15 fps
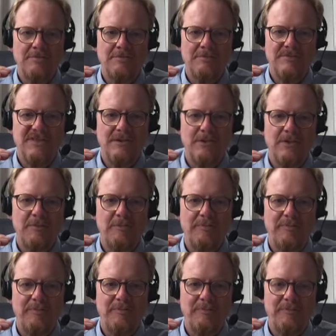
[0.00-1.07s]
So the
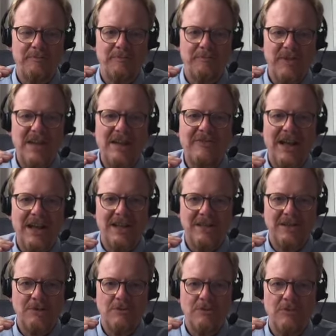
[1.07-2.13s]

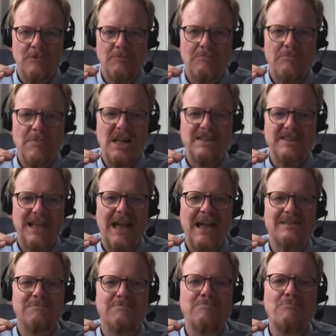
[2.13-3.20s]
p-value must
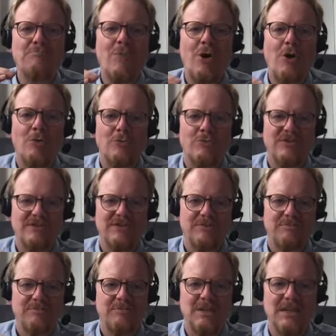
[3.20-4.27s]
at most
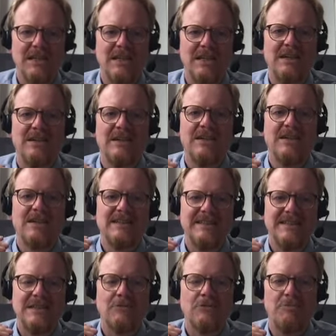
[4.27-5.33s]
be
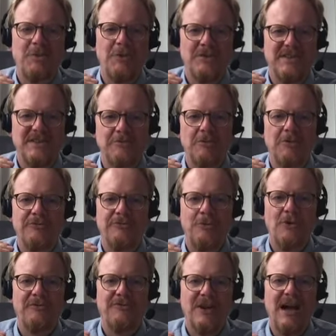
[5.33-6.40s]

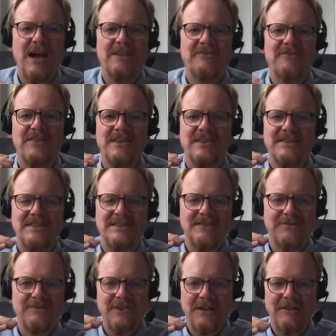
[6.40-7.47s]
0.045. This is a
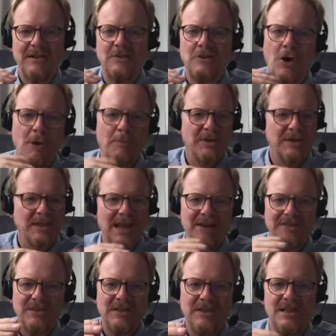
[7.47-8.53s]
very common
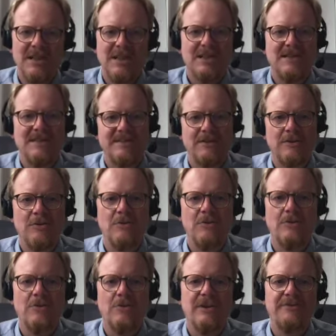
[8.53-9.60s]
level.
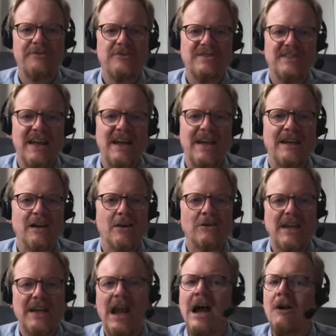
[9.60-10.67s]
So if you say,
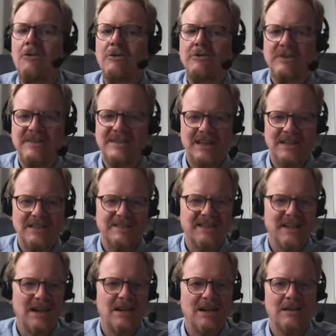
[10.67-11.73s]
okay, our results
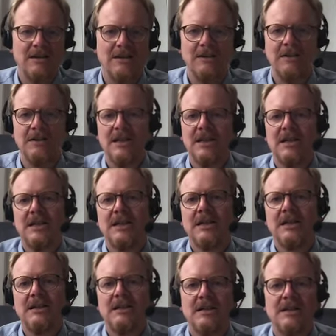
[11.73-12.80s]
are
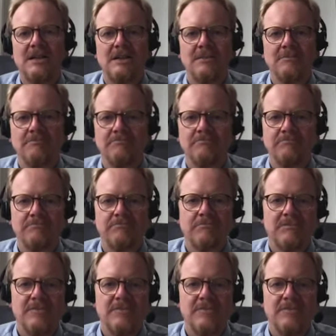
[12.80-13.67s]
the